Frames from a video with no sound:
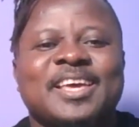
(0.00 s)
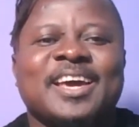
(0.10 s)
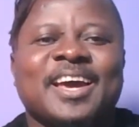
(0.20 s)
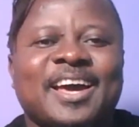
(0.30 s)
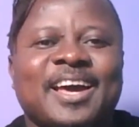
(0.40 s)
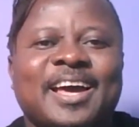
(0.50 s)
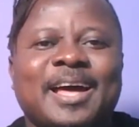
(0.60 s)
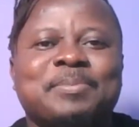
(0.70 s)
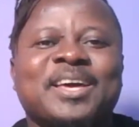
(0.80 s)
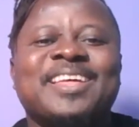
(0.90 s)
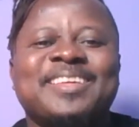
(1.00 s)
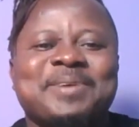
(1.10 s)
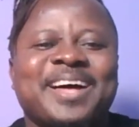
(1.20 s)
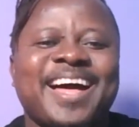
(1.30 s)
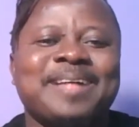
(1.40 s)
I'm
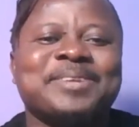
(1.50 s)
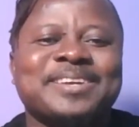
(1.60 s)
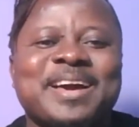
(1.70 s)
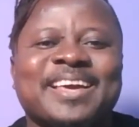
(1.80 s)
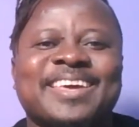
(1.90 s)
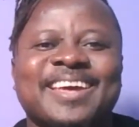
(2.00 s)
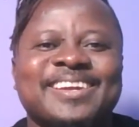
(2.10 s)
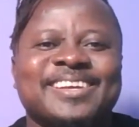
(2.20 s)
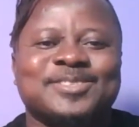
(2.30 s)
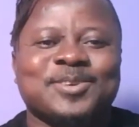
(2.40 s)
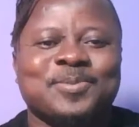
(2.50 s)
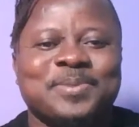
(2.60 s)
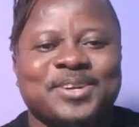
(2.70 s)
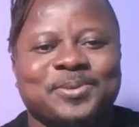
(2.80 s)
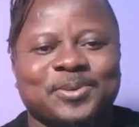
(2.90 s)
talking about Kenneth
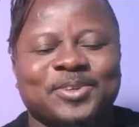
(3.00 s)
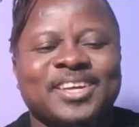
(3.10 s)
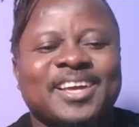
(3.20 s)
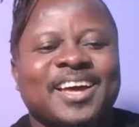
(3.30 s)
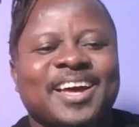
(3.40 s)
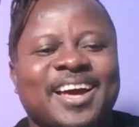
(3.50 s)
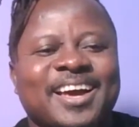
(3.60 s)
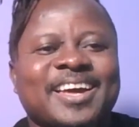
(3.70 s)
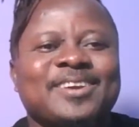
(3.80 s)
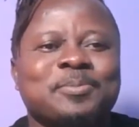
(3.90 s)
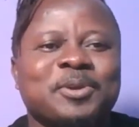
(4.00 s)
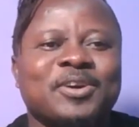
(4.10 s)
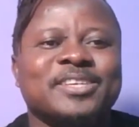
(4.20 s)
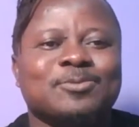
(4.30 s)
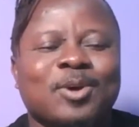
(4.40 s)
Omeruo. Kenneth Omeruo
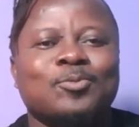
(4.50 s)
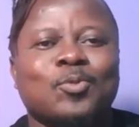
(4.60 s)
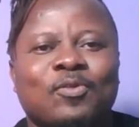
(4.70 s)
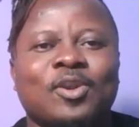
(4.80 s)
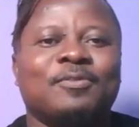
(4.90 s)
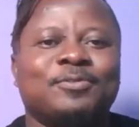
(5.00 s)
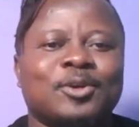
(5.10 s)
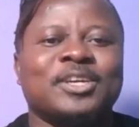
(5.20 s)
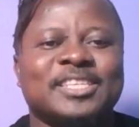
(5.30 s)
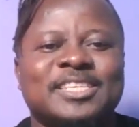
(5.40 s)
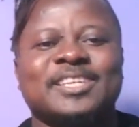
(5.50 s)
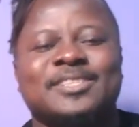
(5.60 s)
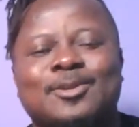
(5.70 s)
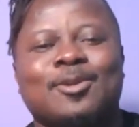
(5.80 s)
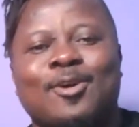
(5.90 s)
is one who would love to hate,
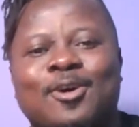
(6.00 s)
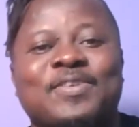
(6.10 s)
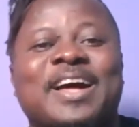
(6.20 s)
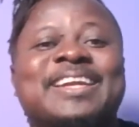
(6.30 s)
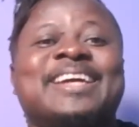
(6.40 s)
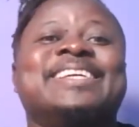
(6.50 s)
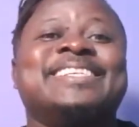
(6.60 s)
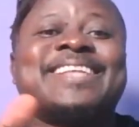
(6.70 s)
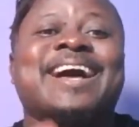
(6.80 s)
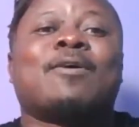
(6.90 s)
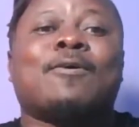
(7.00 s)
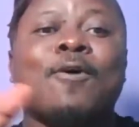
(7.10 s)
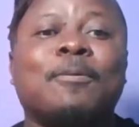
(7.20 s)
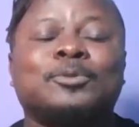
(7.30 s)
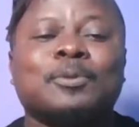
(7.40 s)
hates to love, and then he's now
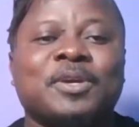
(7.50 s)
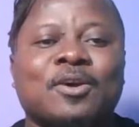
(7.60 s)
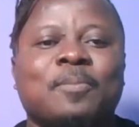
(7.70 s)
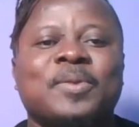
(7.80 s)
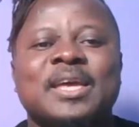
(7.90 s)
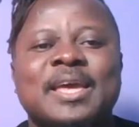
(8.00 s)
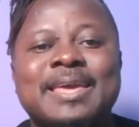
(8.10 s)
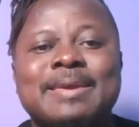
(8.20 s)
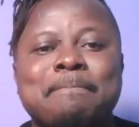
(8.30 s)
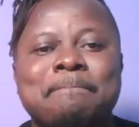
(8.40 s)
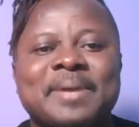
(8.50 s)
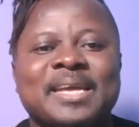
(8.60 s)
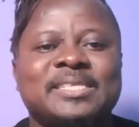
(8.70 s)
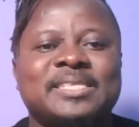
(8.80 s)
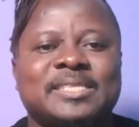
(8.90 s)
come to become a
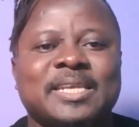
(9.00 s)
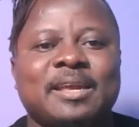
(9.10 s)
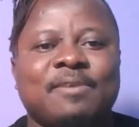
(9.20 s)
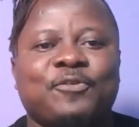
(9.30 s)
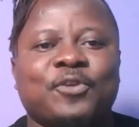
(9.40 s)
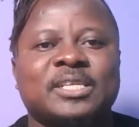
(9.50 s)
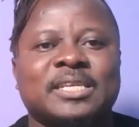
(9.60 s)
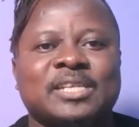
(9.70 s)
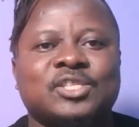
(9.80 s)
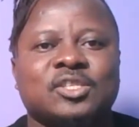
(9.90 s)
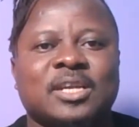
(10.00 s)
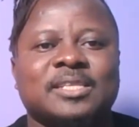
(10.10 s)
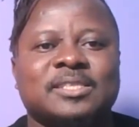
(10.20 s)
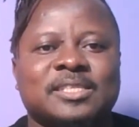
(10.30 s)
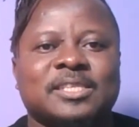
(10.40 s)
mainstay for the national
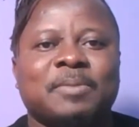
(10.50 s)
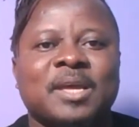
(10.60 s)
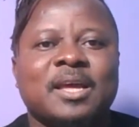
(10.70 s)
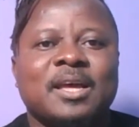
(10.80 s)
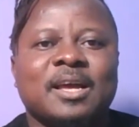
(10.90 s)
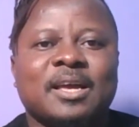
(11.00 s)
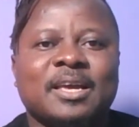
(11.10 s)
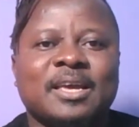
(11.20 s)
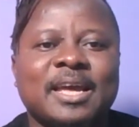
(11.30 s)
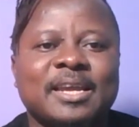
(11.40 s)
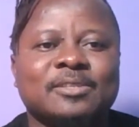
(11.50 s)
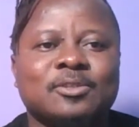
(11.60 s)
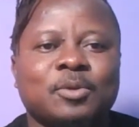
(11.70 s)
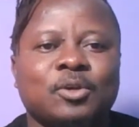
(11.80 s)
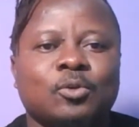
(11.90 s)
team. Kenneth
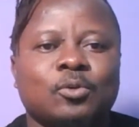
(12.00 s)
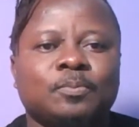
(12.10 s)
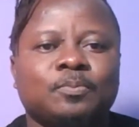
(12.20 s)
Omeruo,